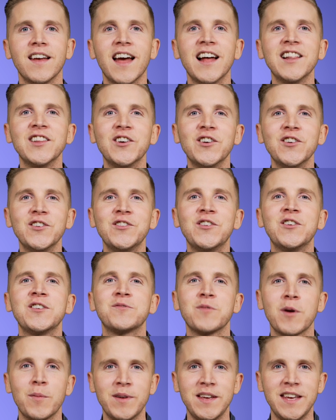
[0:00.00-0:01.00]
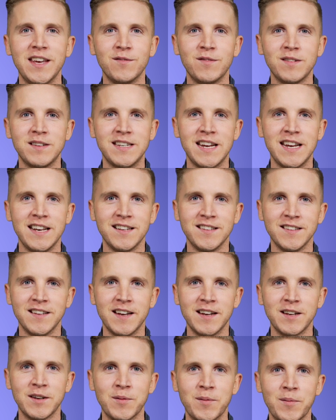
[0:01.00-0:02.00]
Hello, Nurse Robbie here for Teen
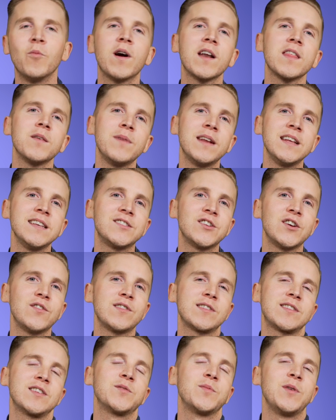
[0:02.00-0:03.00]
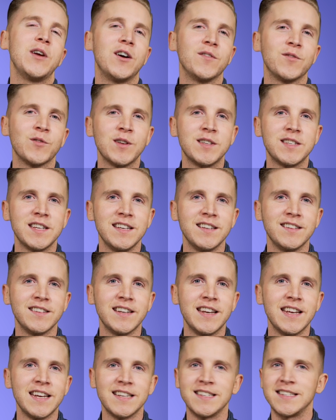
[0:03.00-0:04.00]
Clinic. One of the many services we offer at Teen
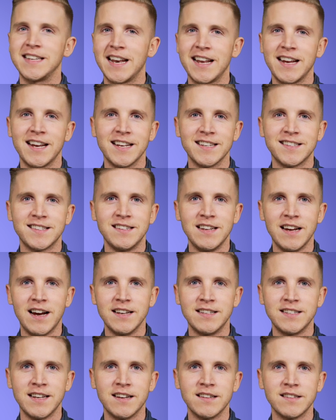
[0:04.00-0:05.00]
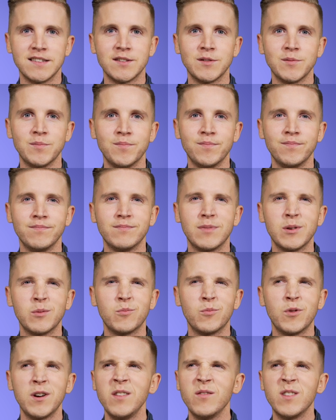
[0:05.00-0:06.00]
Clinic is getting an STI test.
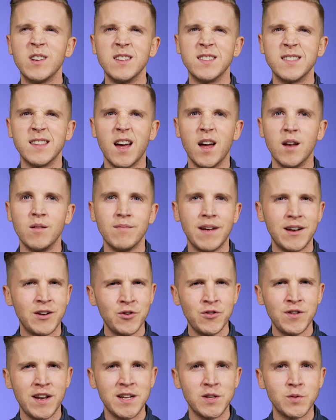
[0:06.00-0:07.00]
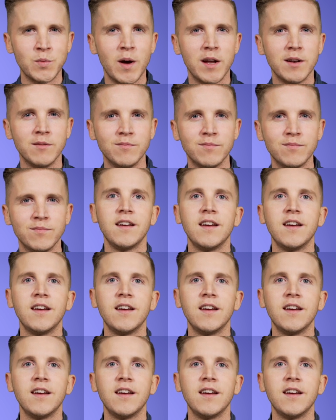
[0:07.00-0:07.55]
But what even is that, and who needs one?